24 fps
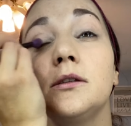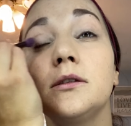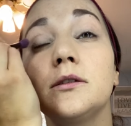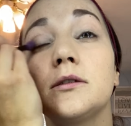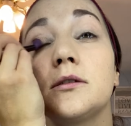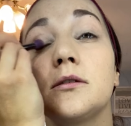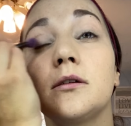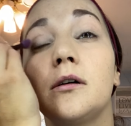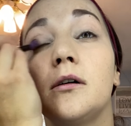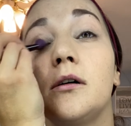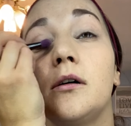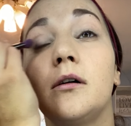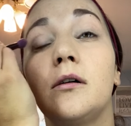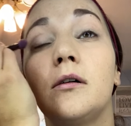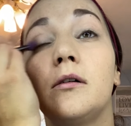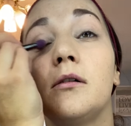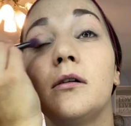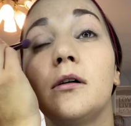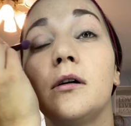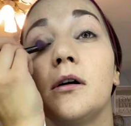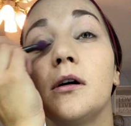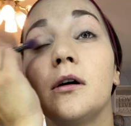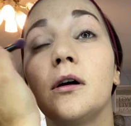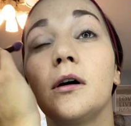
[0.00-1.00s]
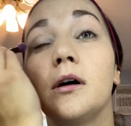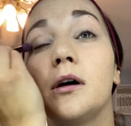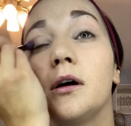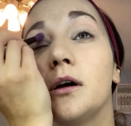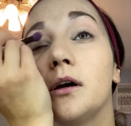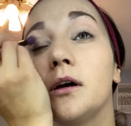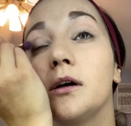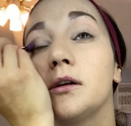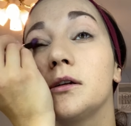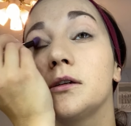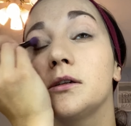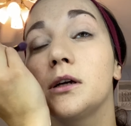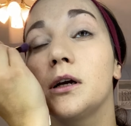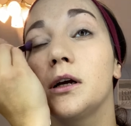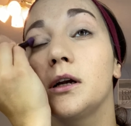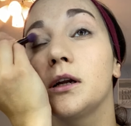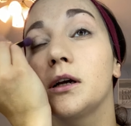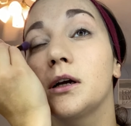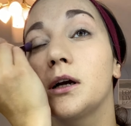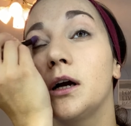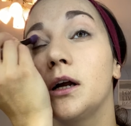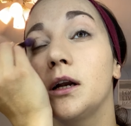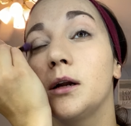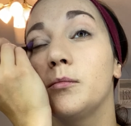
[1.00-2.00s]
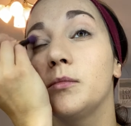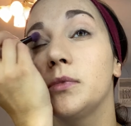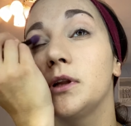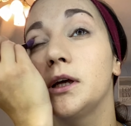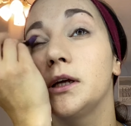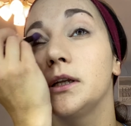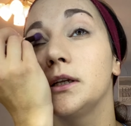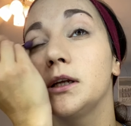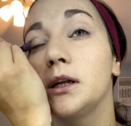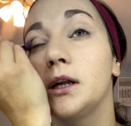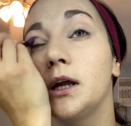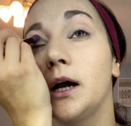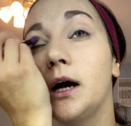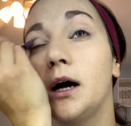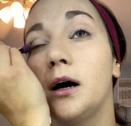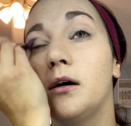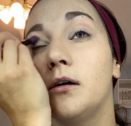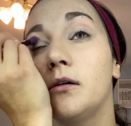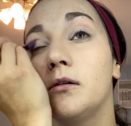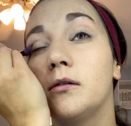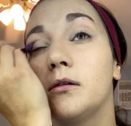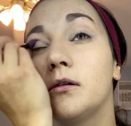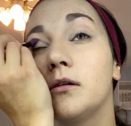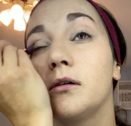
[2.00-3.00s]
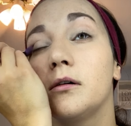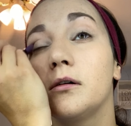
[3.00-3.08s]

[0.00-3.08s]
So try to kind of blend it out.